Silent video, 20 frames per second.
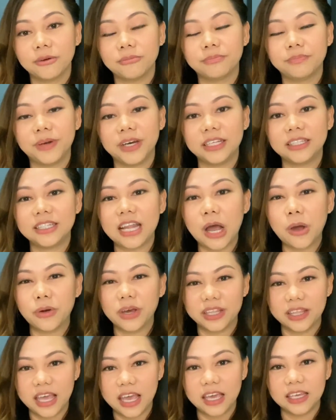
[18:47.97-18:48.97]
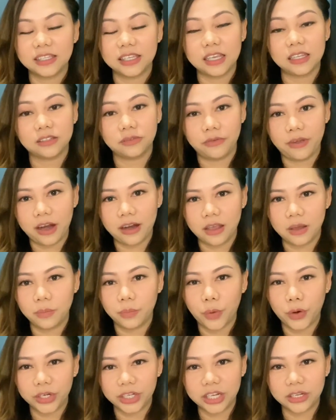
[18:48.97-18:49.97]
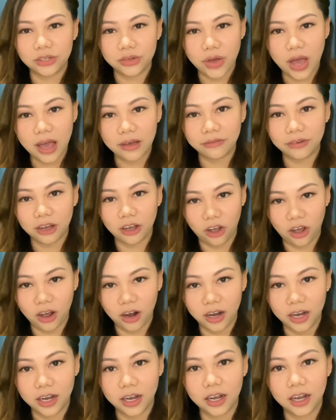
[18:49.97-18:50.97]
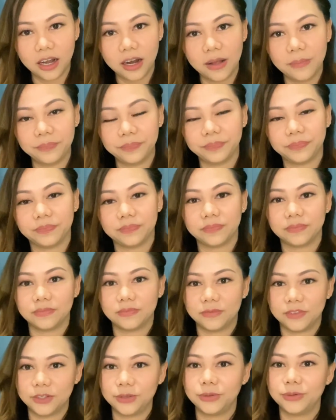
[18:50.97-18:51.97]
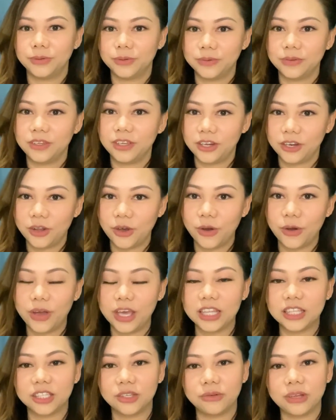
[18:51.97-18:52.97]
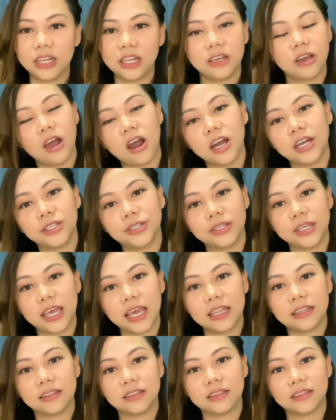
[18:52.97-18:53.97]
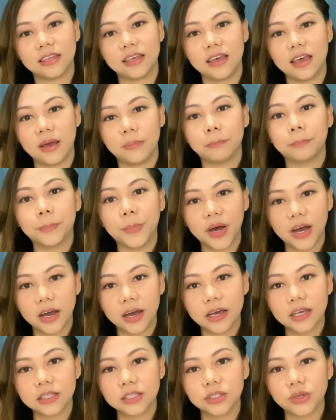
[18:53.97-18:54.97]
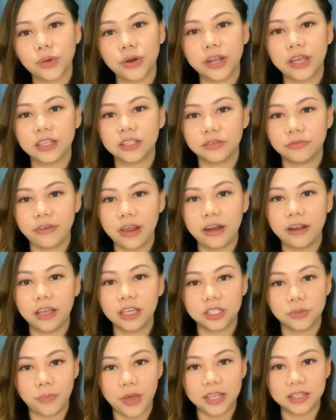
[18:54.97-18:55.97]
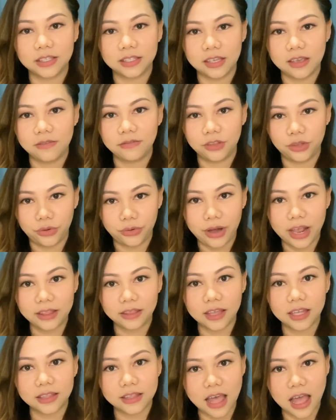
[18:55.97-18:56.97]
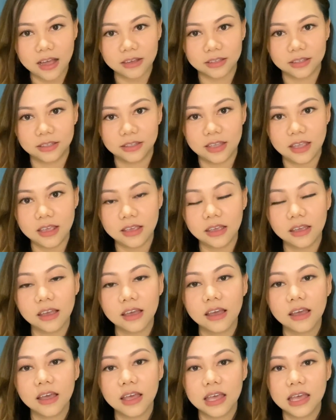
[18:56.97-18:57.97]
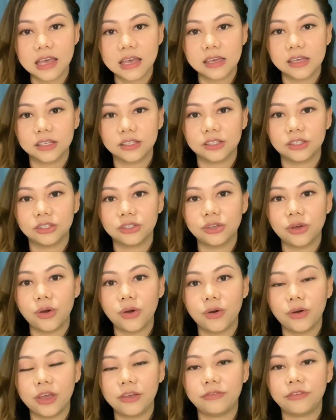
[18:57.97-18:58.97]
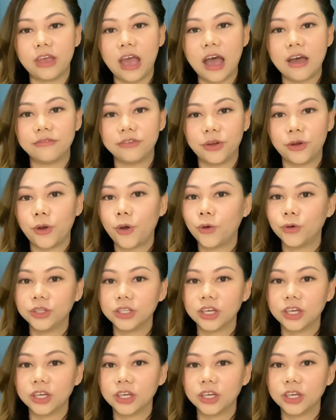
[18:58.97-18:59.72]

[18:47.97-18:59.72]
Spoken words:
but nowadays it's very important to have a car. It's really hard to get bus, or it's very expensive to rent a taxi. So if you have your own